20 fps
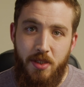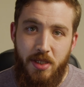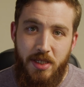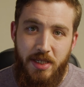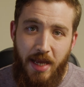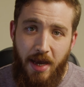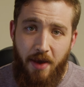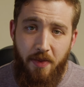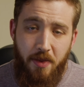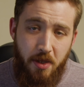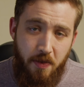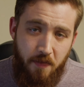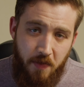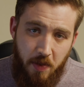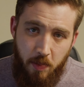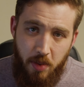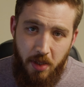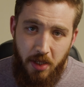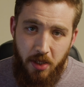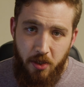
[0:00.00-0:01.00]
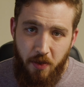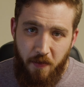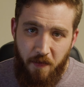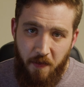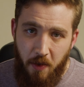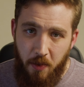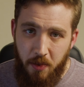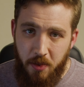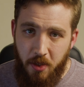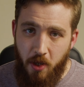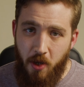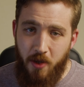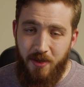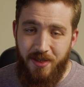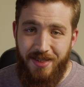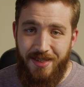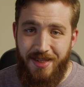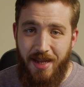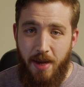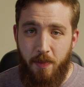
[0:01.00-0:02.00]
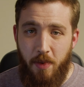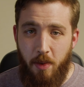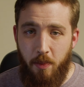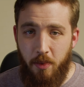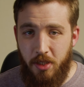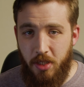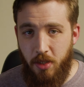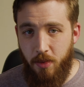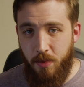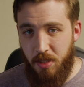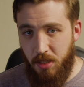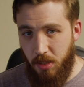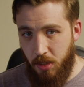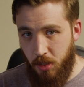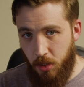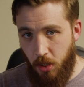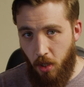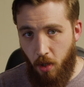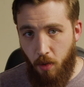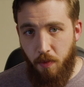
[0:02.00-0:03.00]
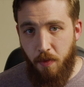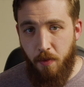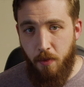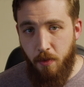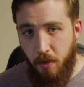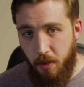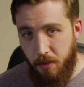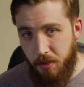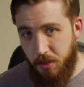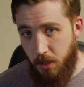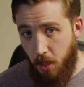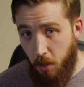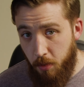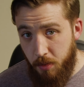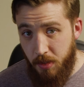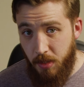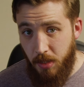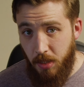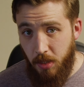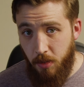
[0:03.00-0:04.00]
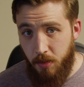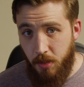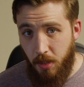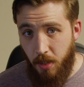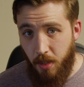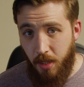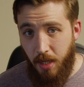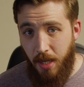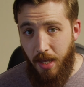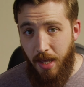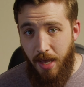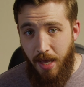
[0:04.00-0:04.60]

So now that you've completed your phone call, step number 2 is to go through those notes that you took